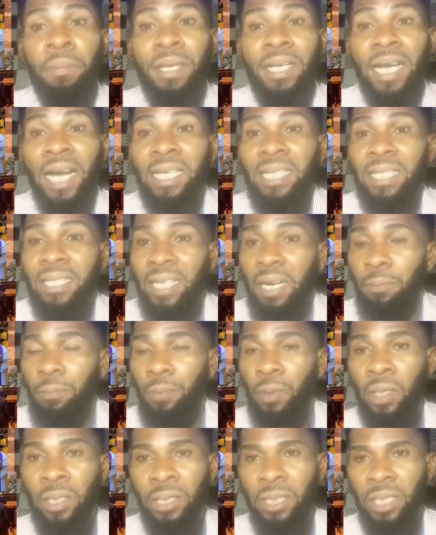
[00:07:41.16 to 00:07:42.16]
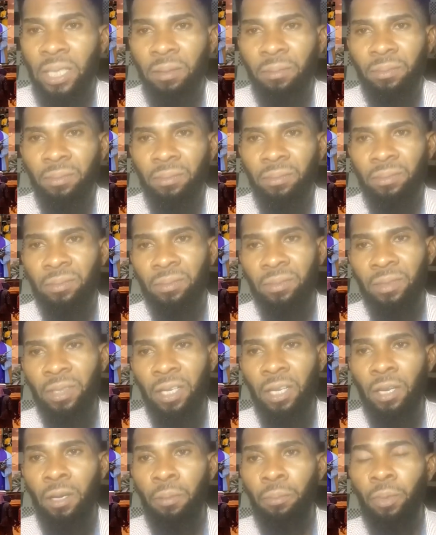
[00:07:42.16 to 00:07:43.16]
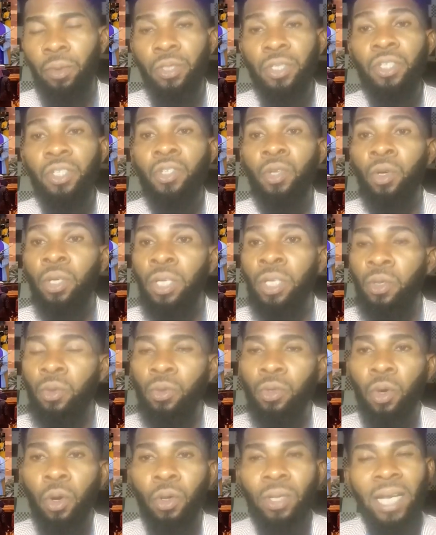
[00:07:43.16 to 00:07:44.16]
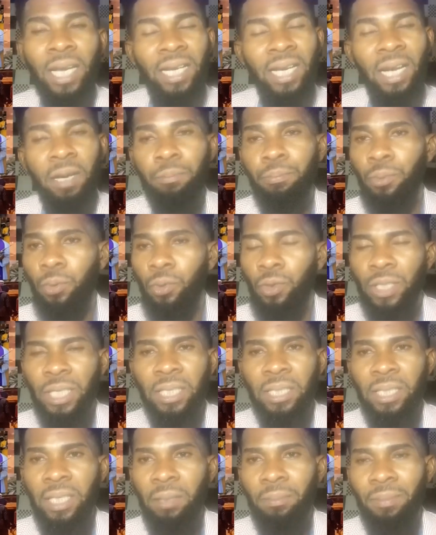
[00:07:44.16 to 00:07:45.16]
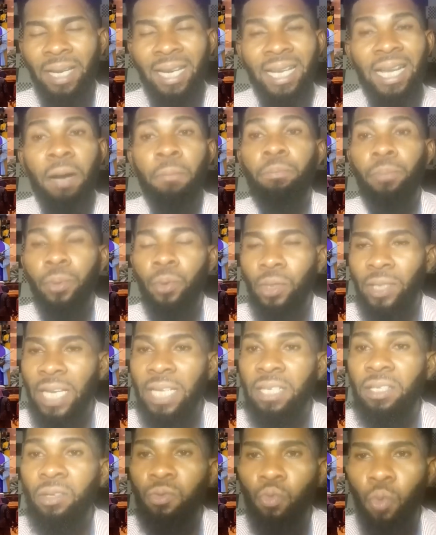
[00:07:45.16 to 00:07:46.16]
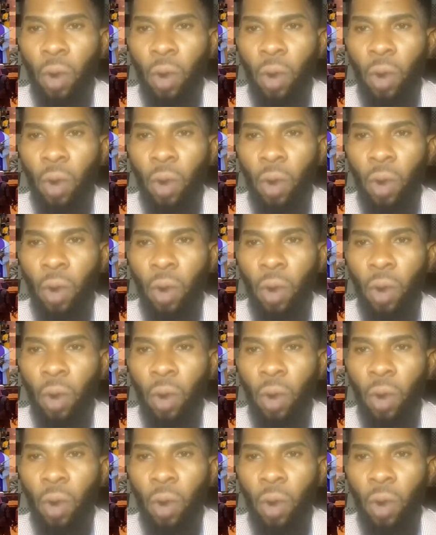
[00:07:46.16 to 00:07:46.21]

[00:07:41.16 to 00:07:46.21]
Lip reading: But it's only you, God, that can protect them. That can protect the wife, the children.